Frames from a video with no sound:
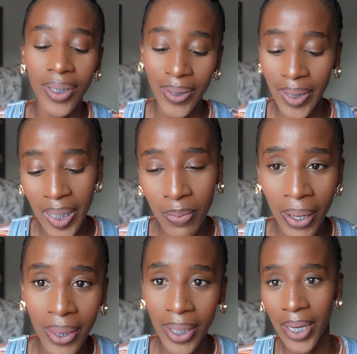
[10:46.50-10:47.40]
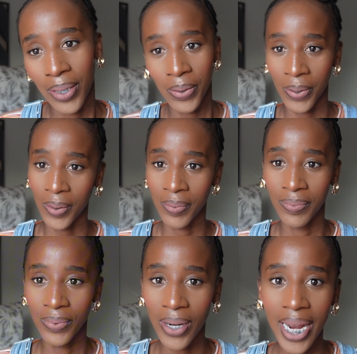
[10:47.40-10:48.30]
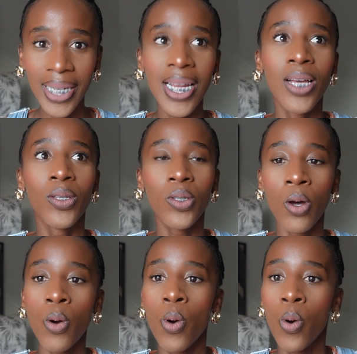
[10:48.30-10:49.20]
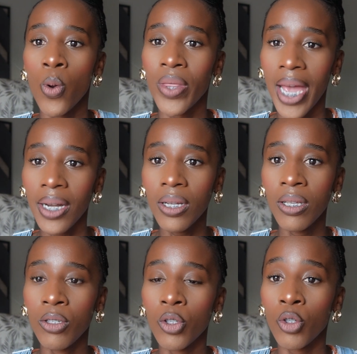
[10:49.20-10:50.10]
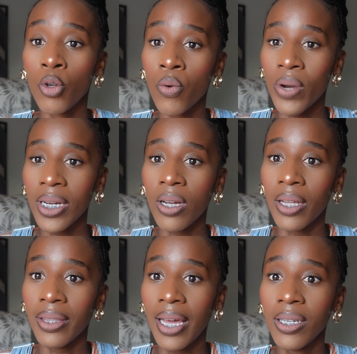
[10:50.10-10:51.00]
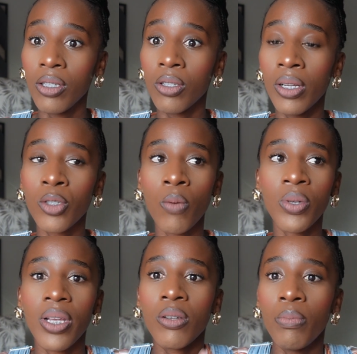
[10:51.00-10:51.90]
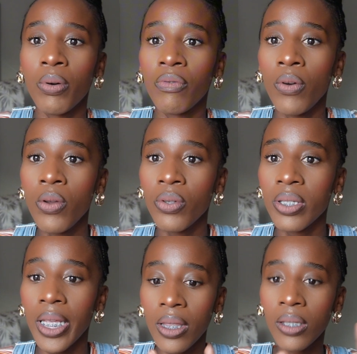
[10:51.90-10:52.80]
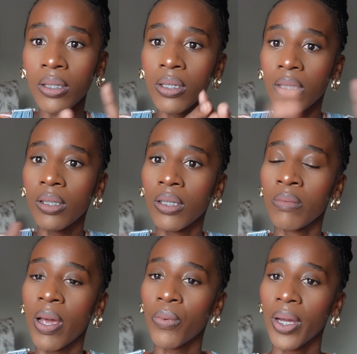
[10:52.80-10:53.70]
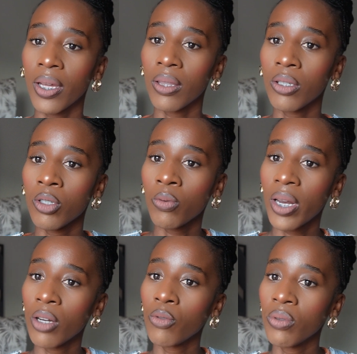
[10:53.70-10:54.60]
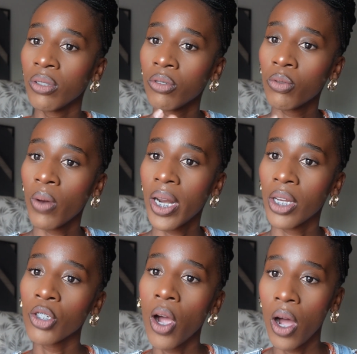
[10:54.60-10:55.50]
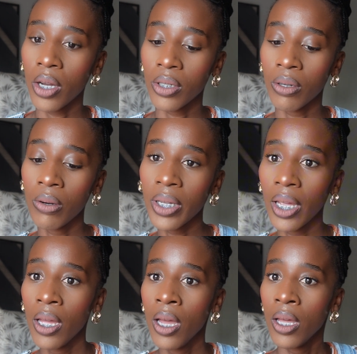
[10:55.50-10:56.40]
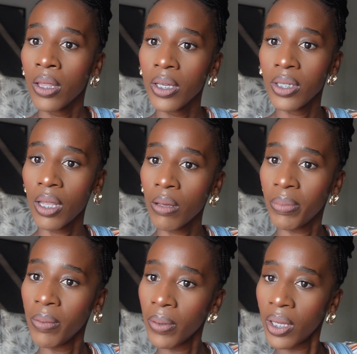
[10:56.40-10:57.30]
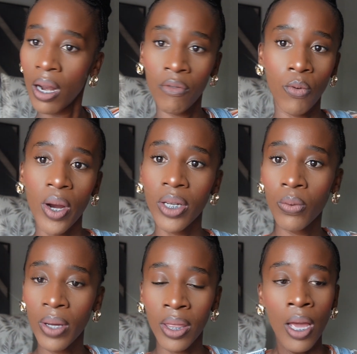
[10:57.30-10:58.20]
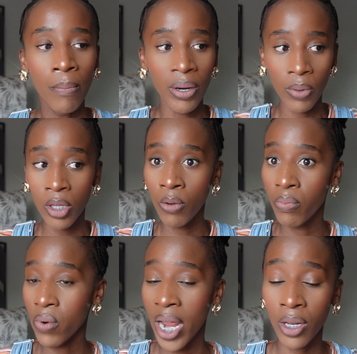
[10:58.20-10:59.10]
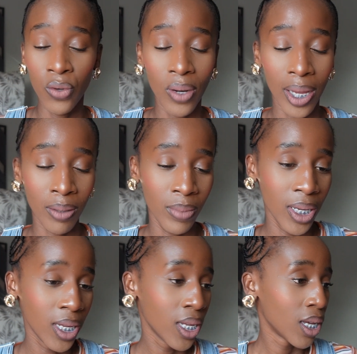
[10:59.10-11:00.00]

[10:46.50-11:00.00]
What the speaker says: That's my thing, girl, right? So that is your rate card. That is, it's almost like your portfolio to say, this is my work, this is what I do, this is what I charge. Okay, these are the people that I've worked with. But when you're brand new like me,